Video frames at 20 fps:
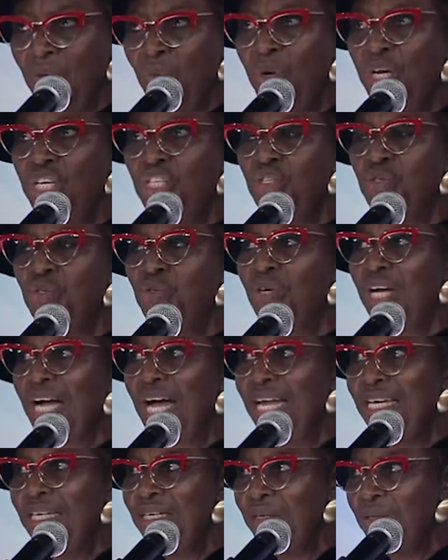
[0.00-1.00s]
which
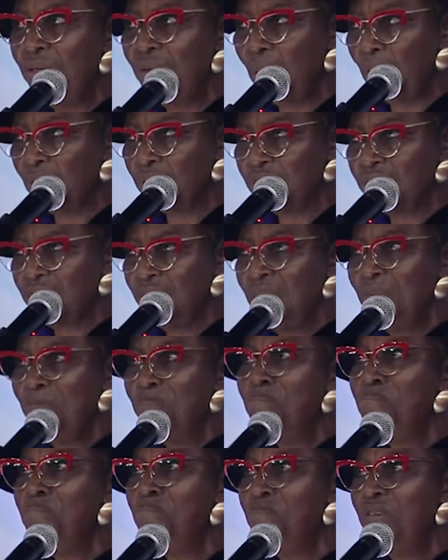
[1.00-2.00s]
cannot
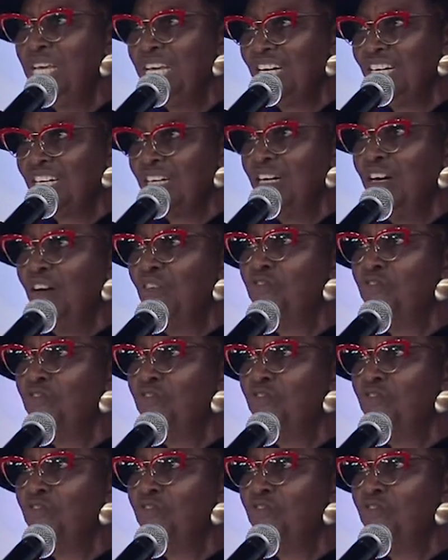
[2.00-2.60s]
make